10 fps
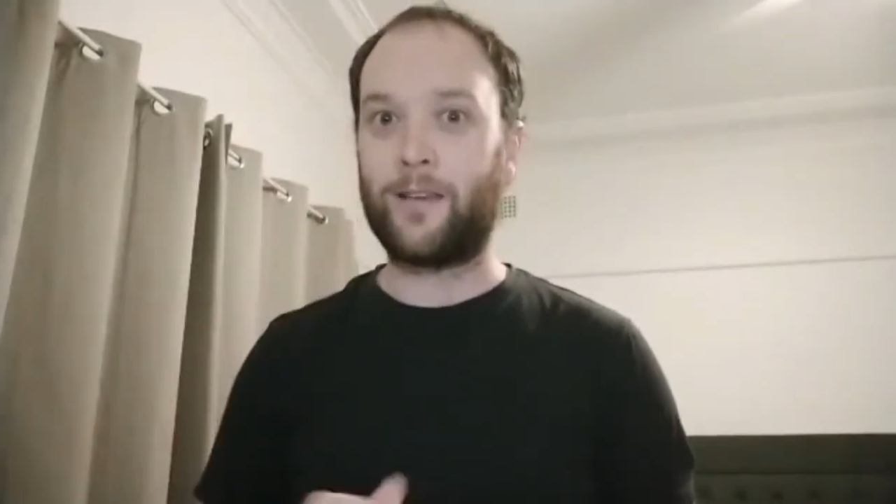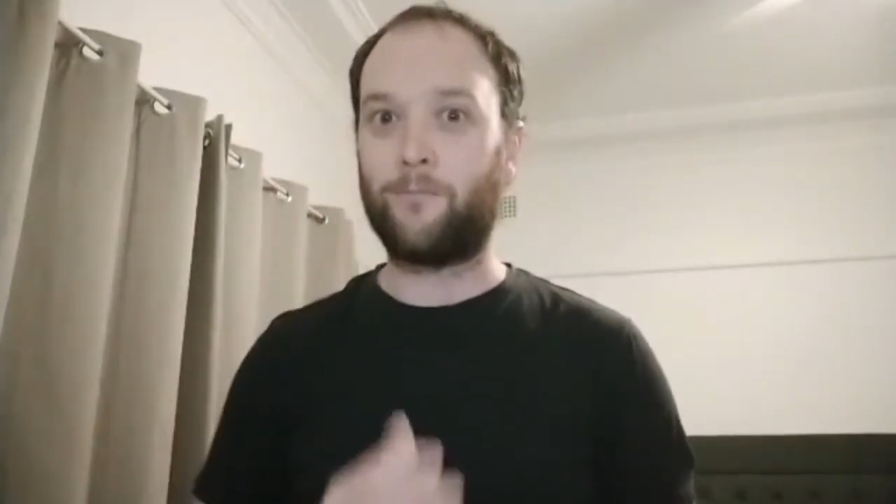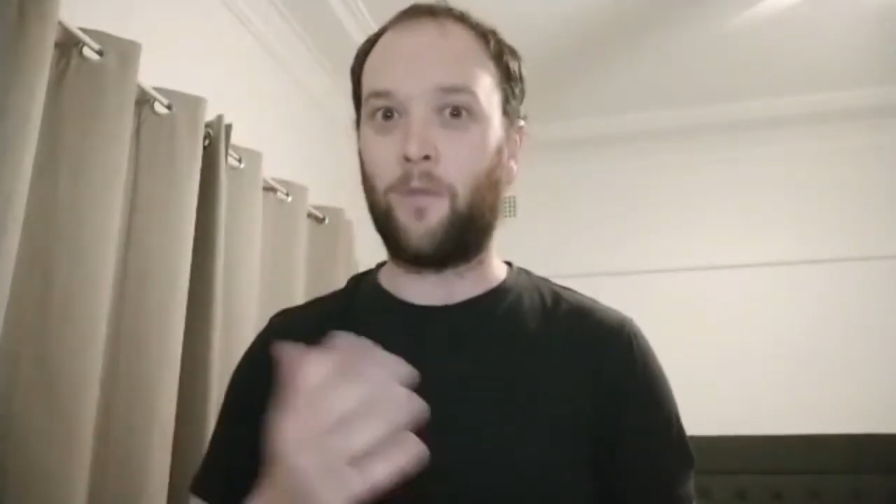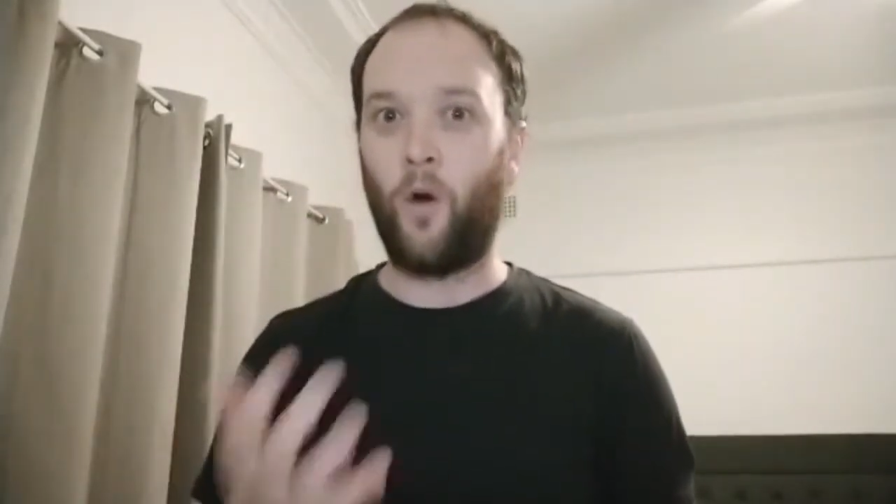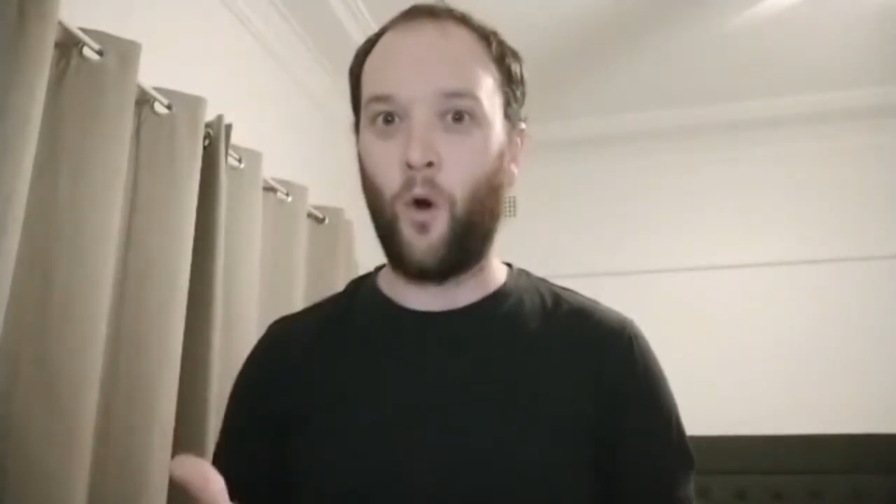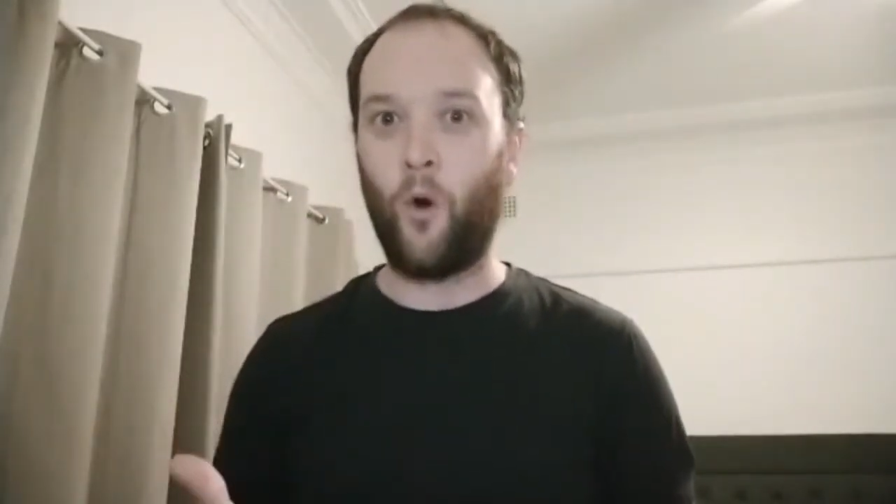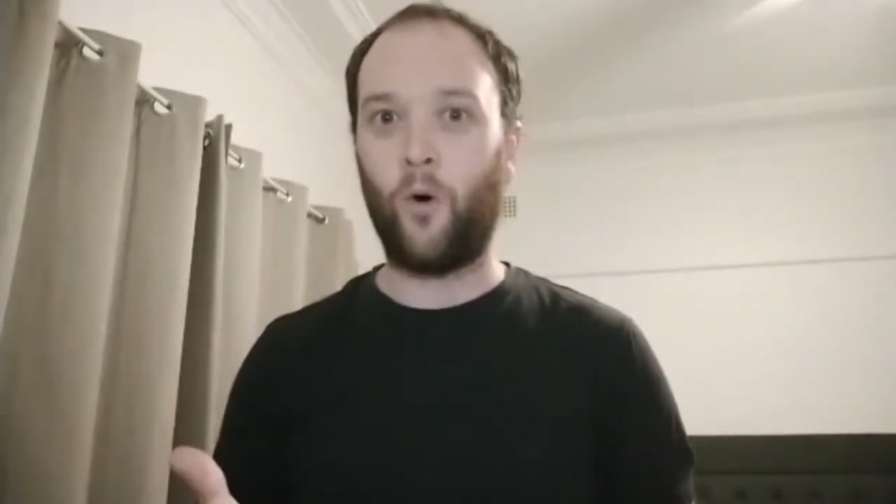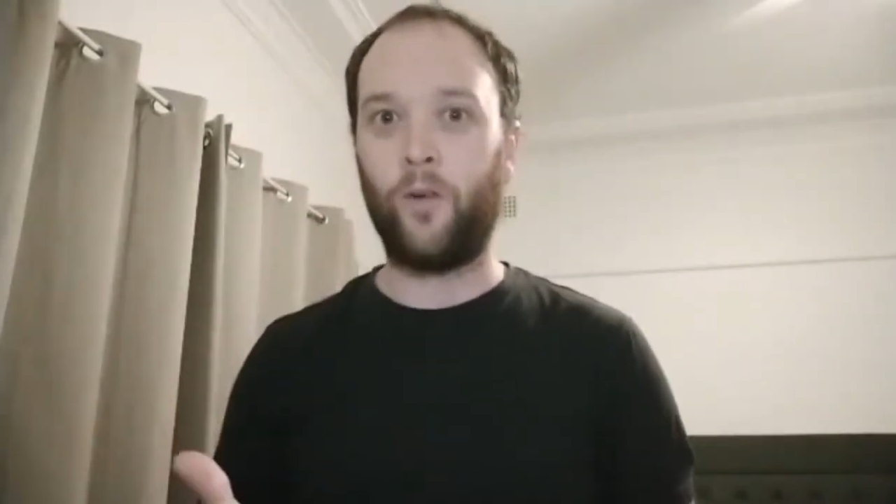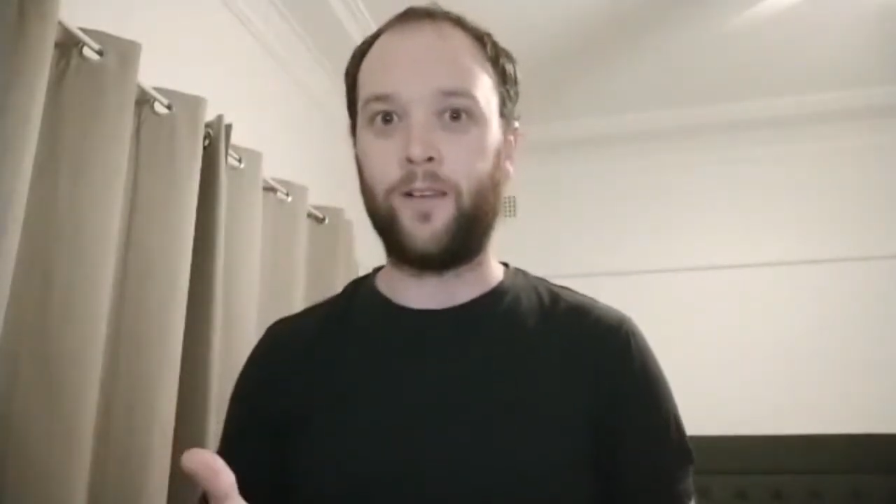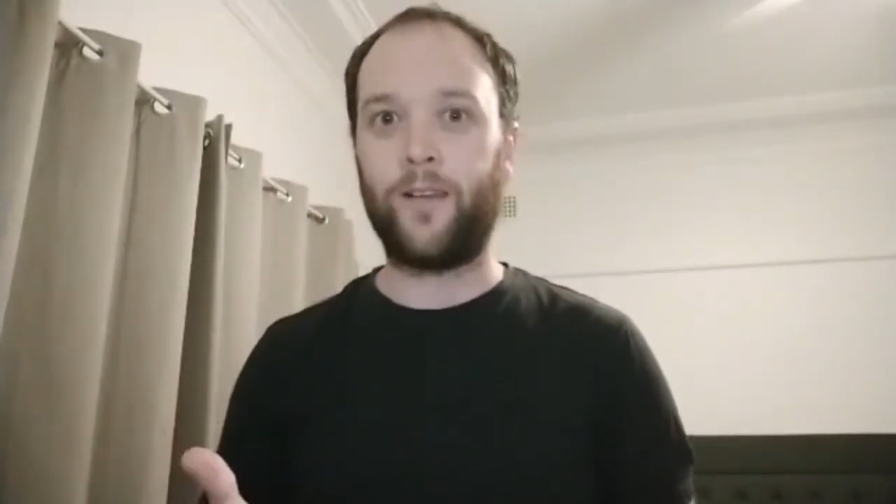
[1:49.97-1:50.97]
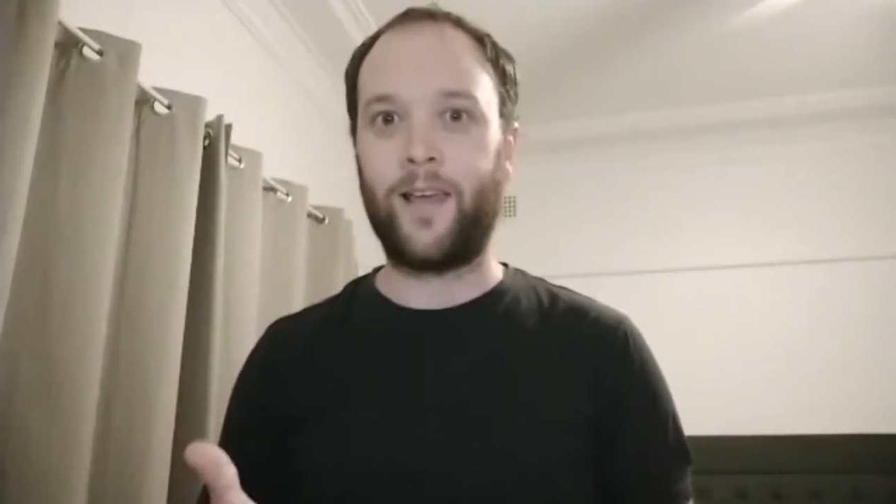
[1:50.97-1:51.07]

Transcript: that Paul